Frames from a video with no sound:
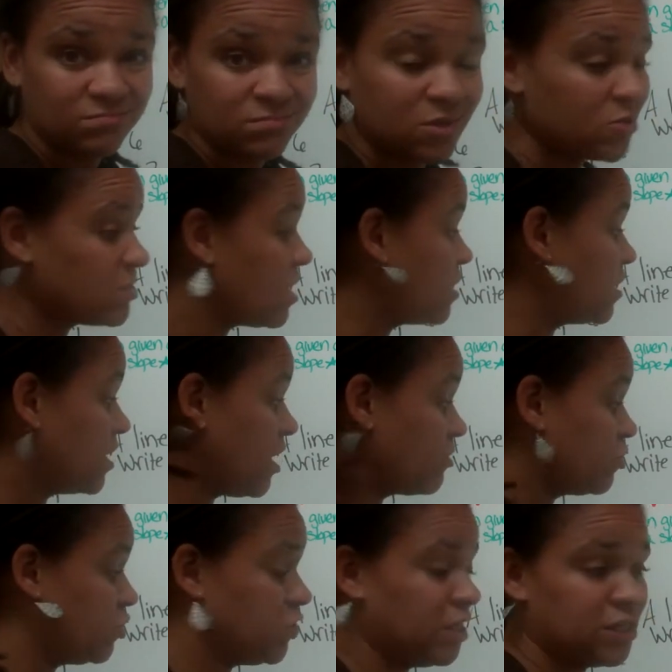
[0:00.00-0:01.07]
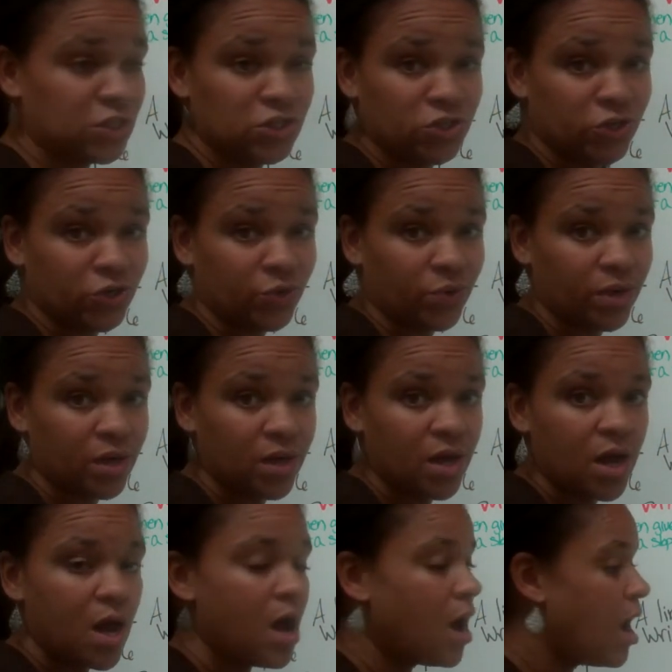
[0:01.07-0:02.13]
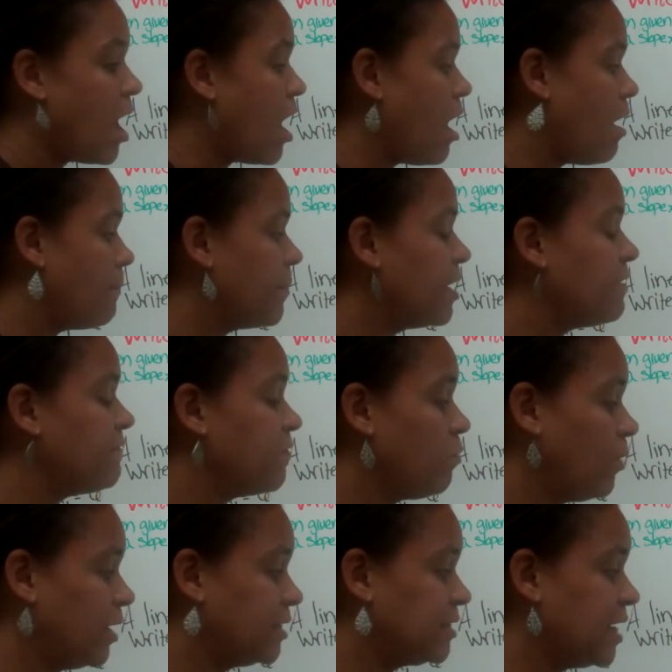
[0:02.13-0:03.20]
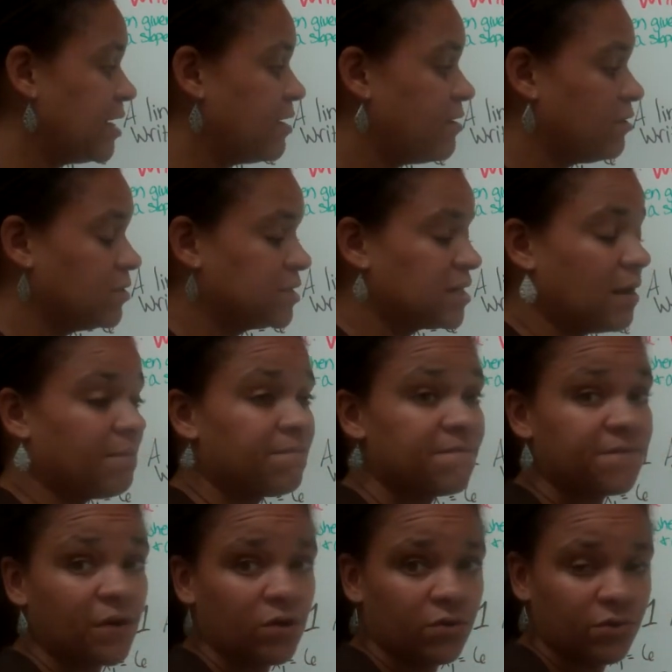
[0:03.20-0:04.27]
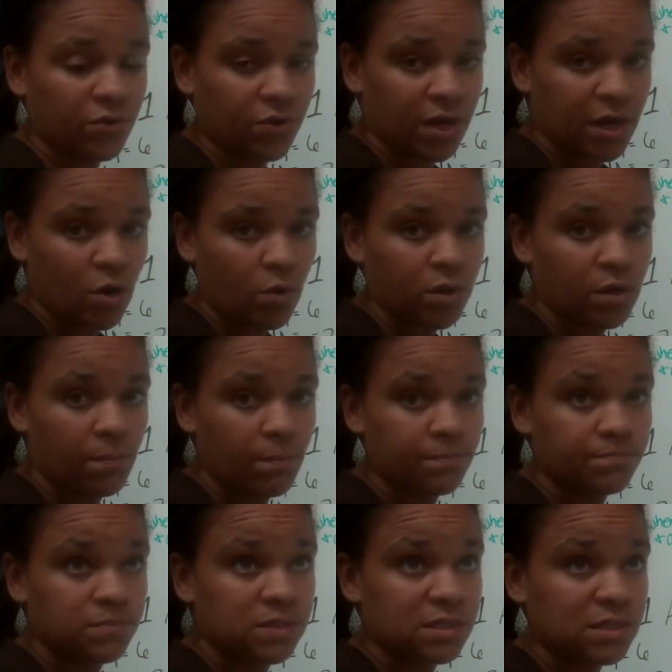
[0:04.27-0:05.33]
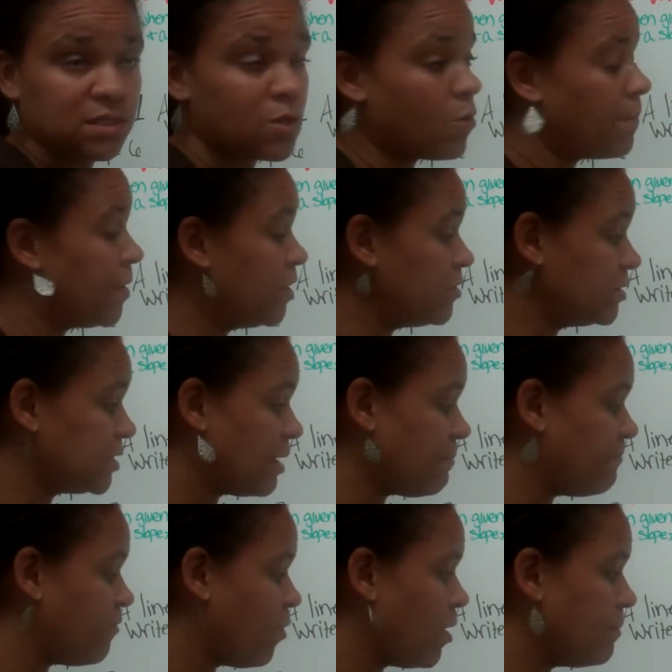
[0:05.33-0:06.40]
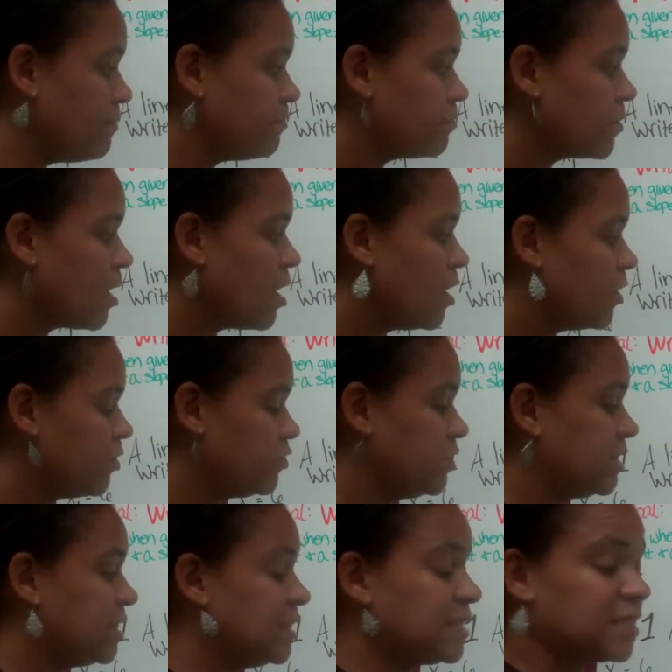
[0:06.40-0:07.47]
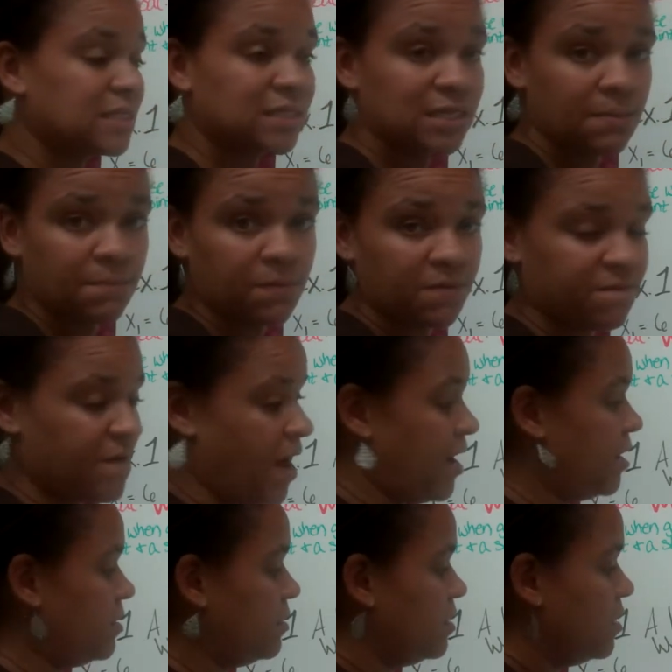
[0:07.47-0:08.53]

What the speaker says: There's nothing else you need to do. If you want to take it a step further and go into slope-intercept form, you just need to simplify it.